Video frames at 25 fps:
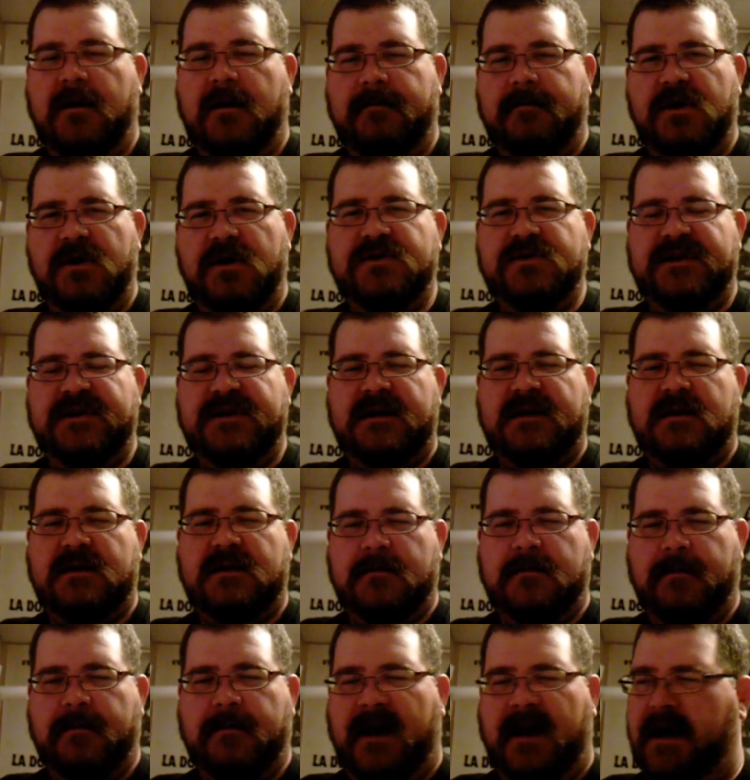Music
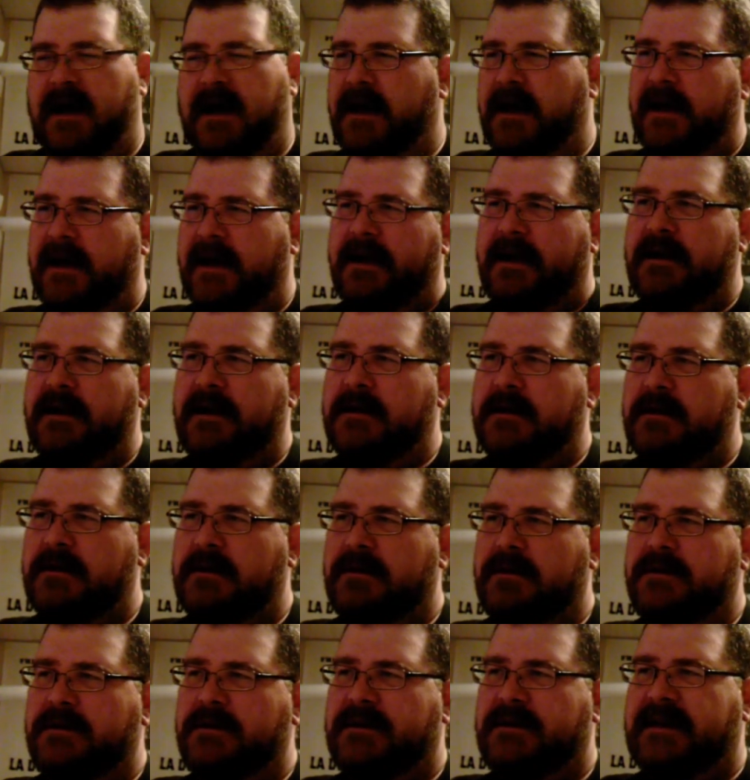by
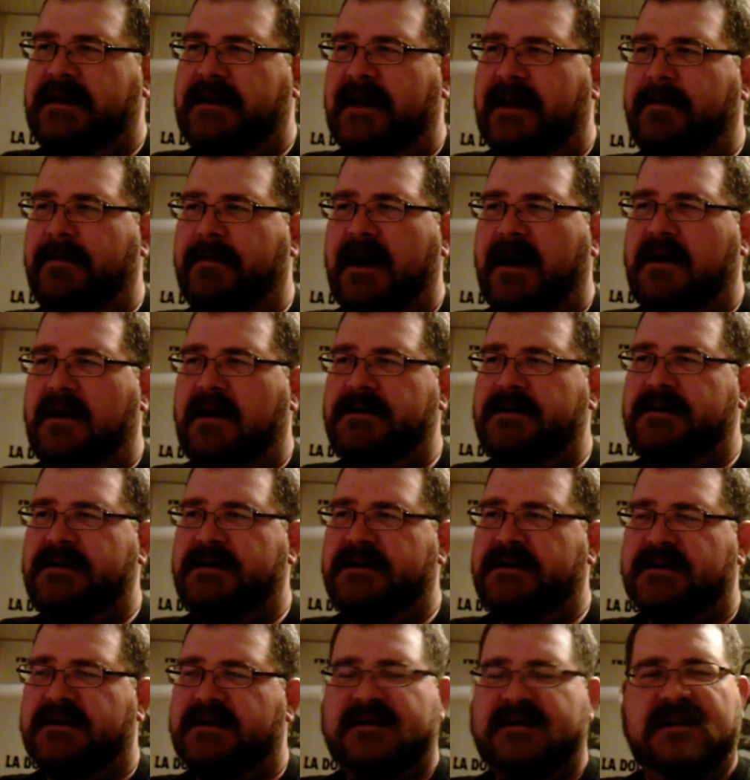Deadmau5,
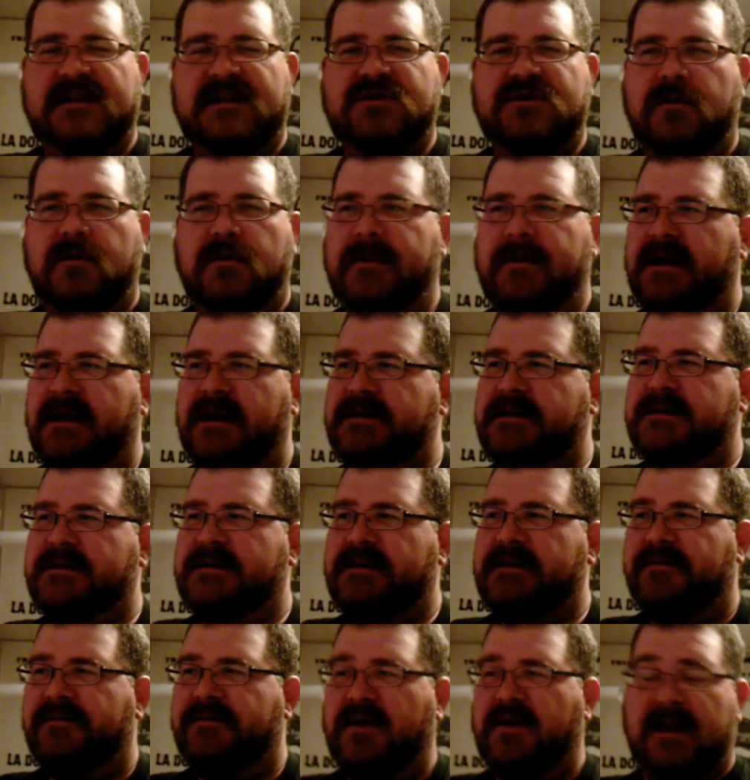his essential mix.
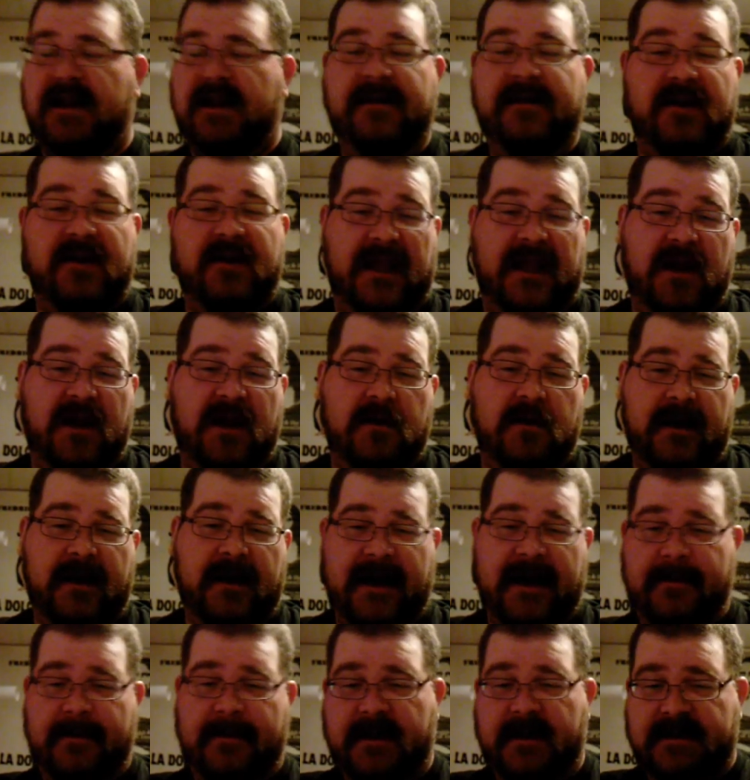If you can even hear
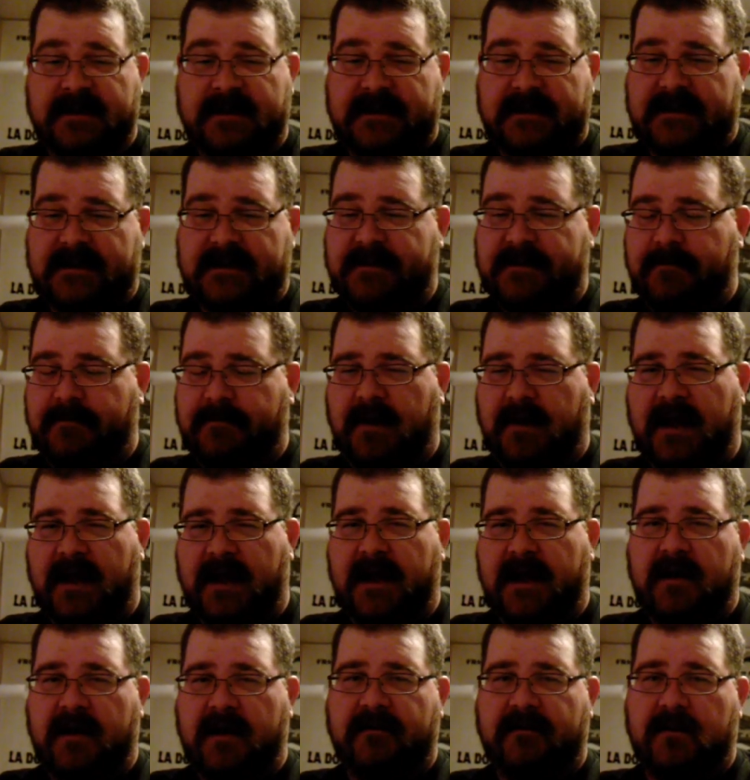that because it's
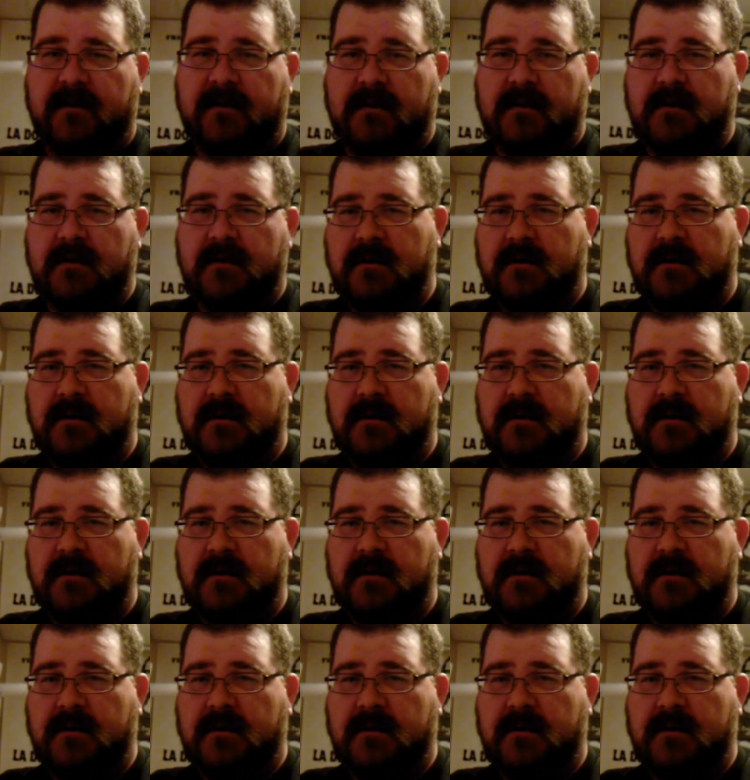playing over